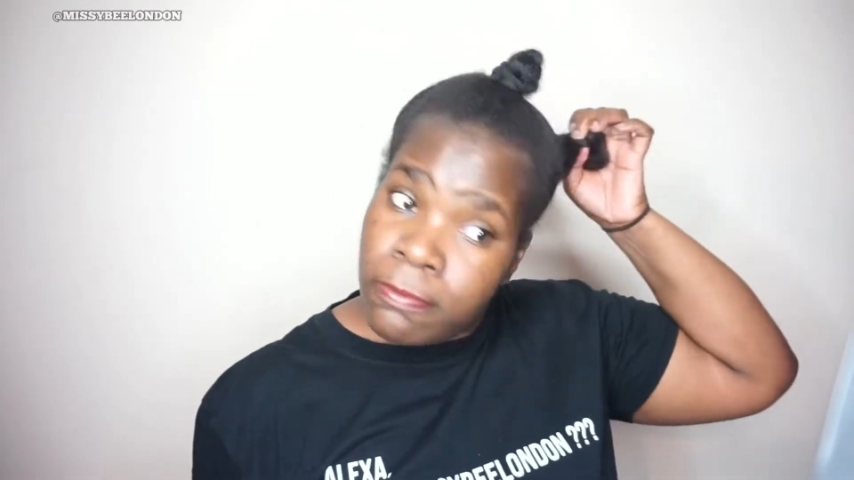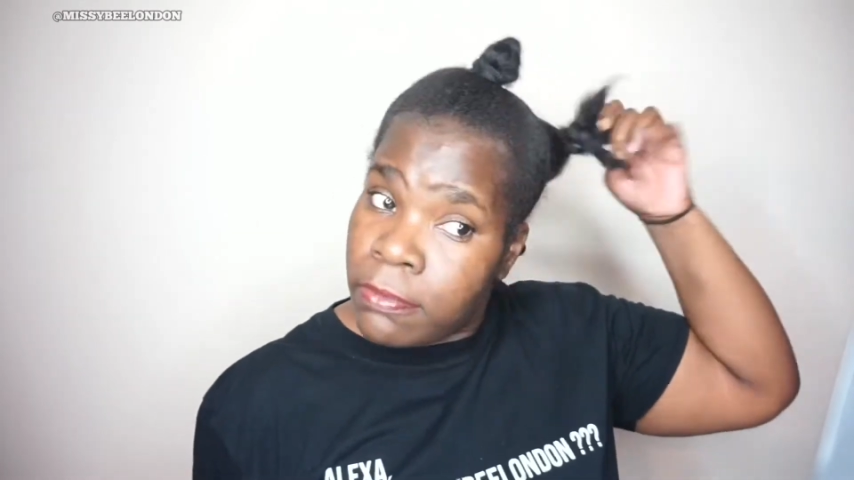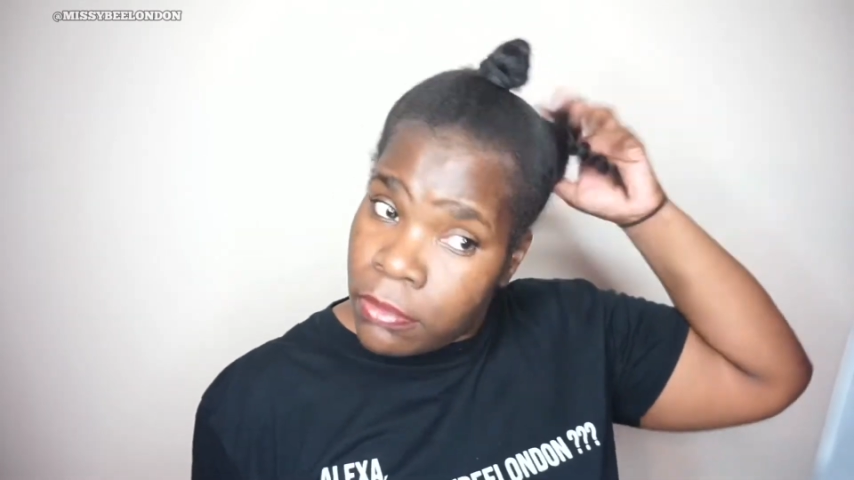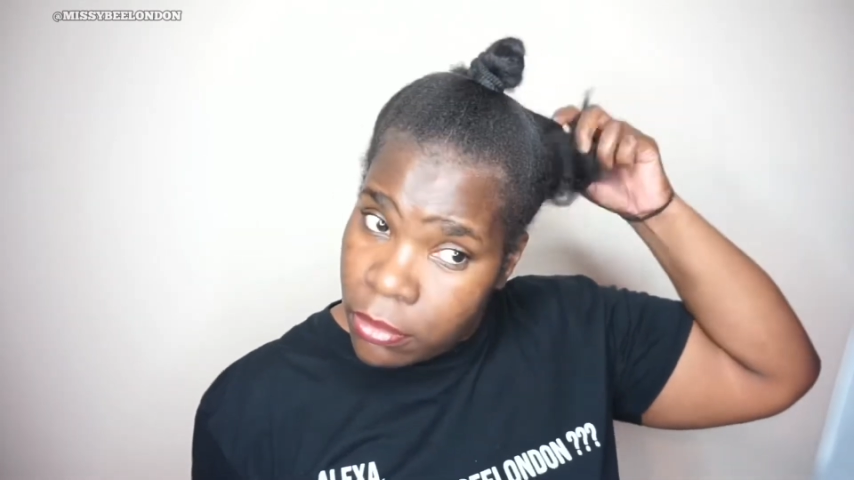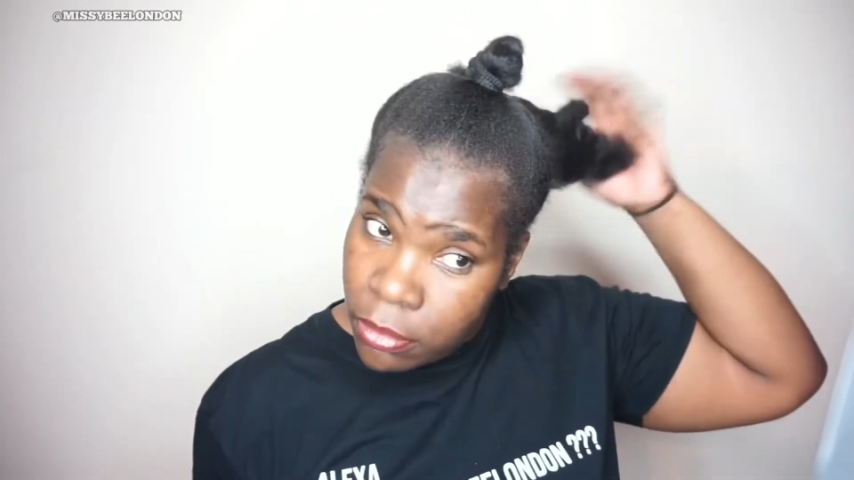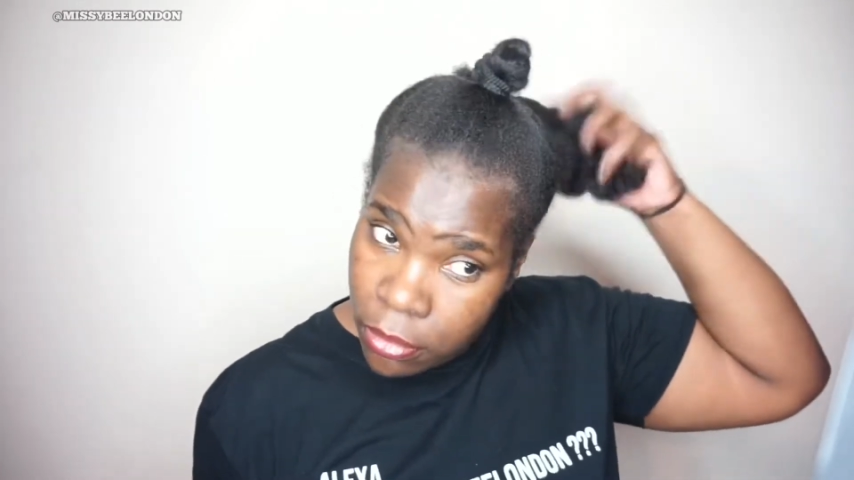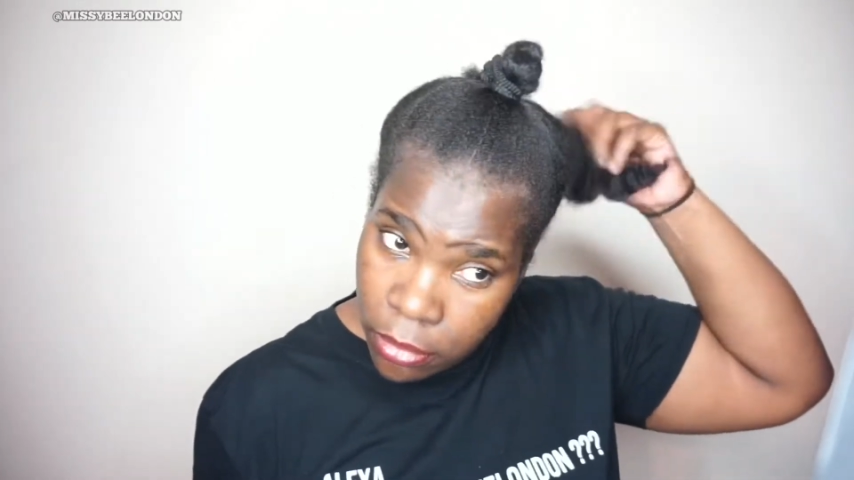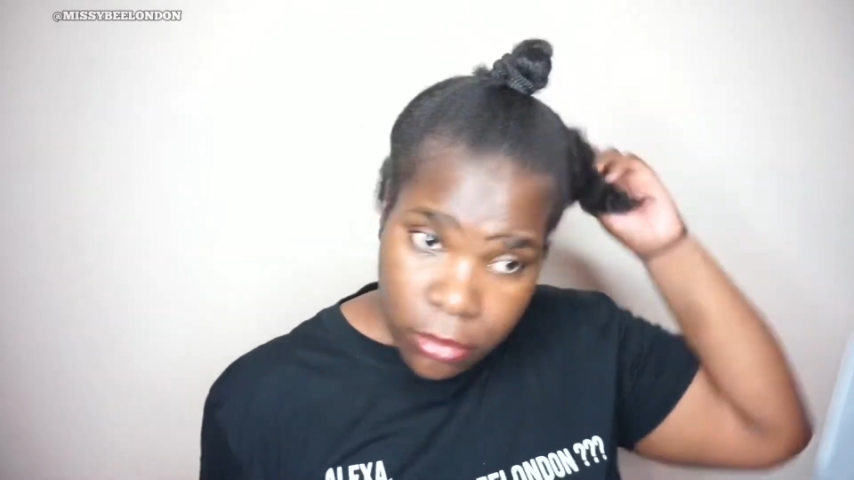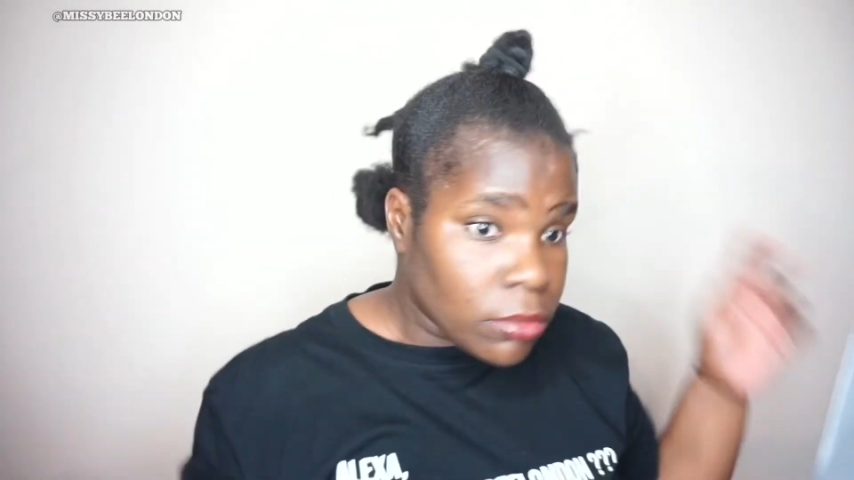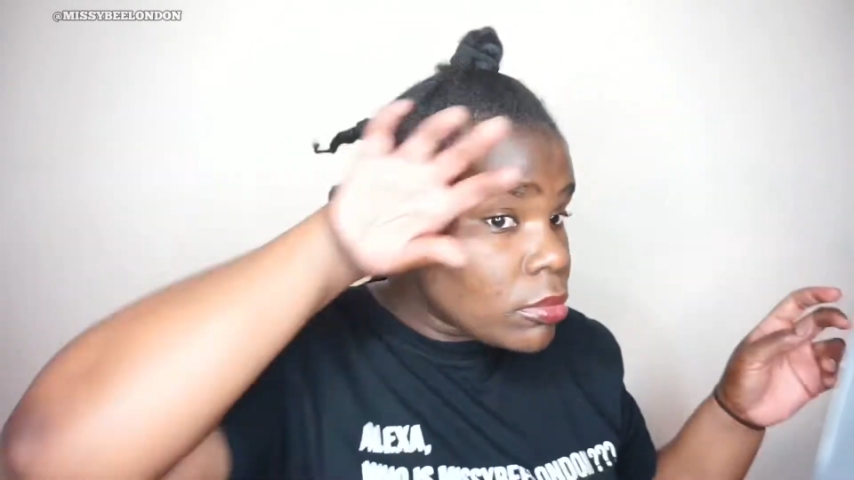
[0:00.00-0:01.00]
Yeah,
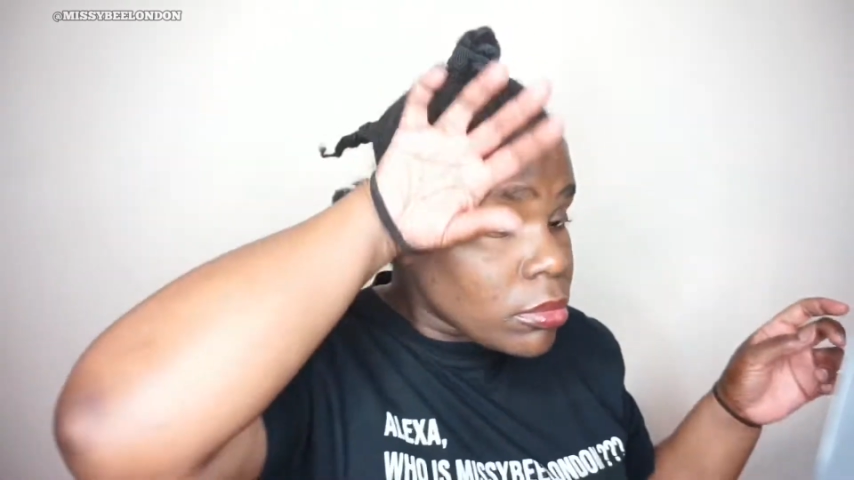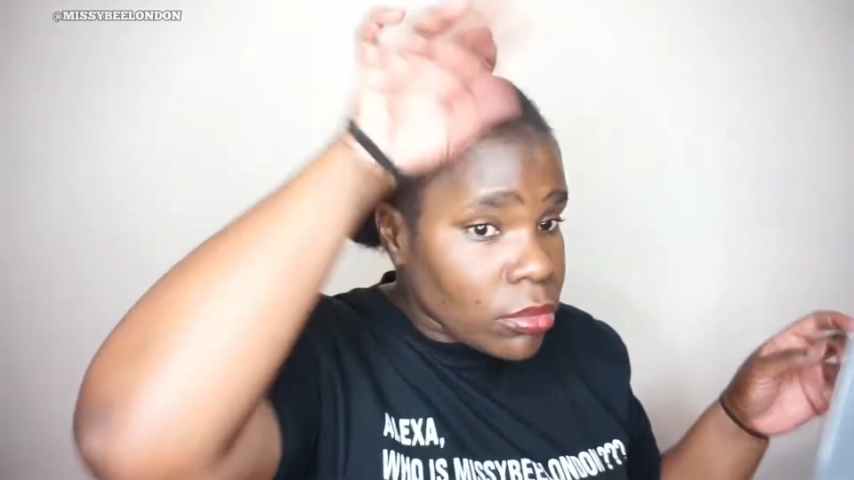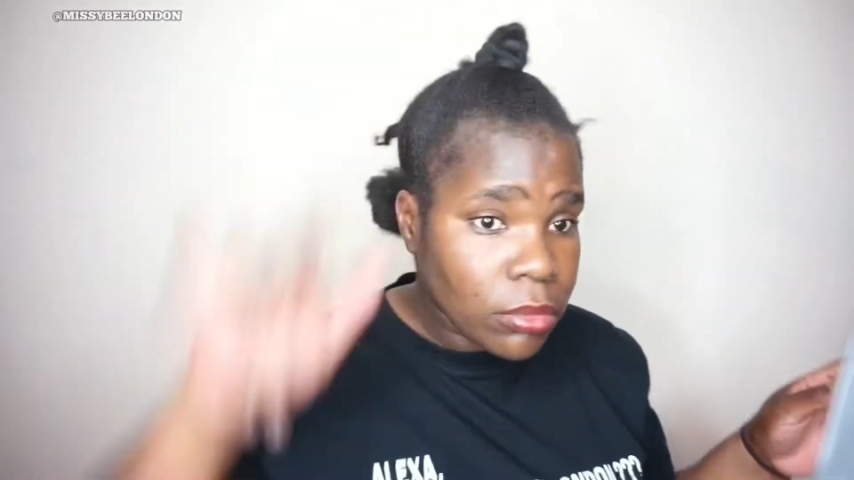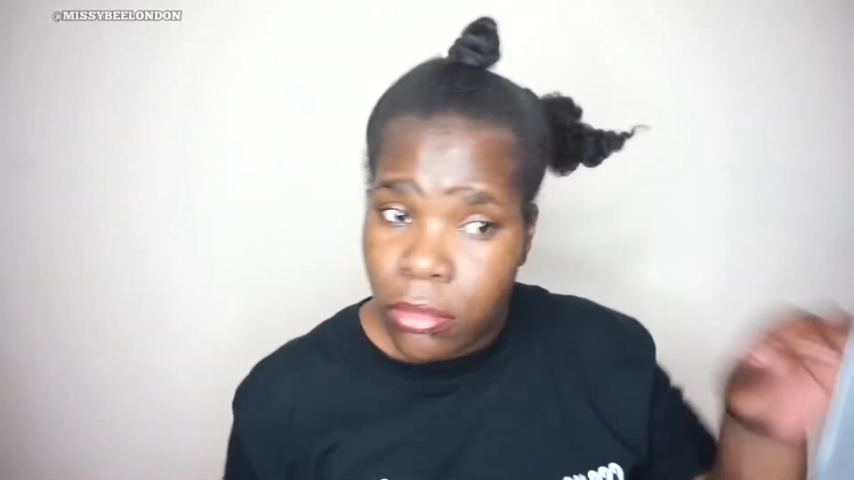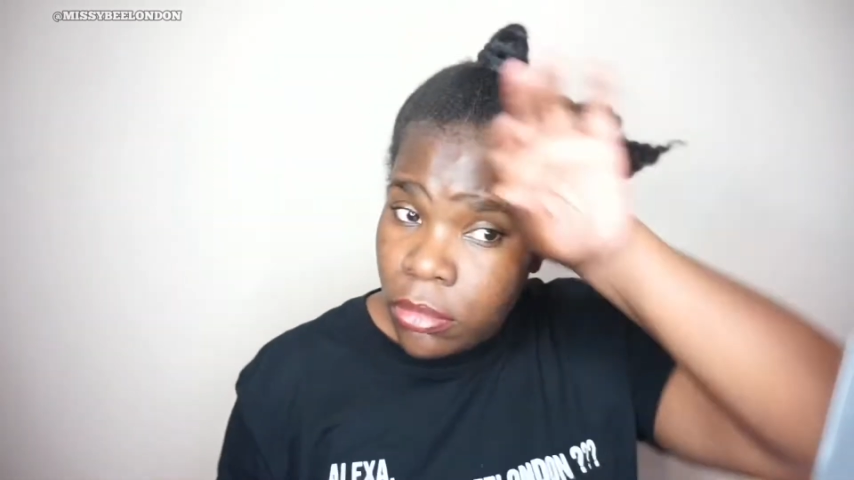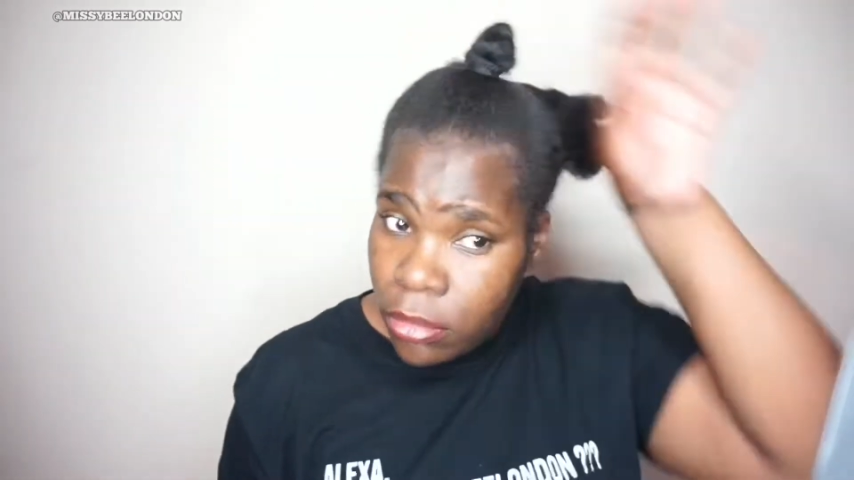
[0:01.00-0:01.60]
even I'm tired.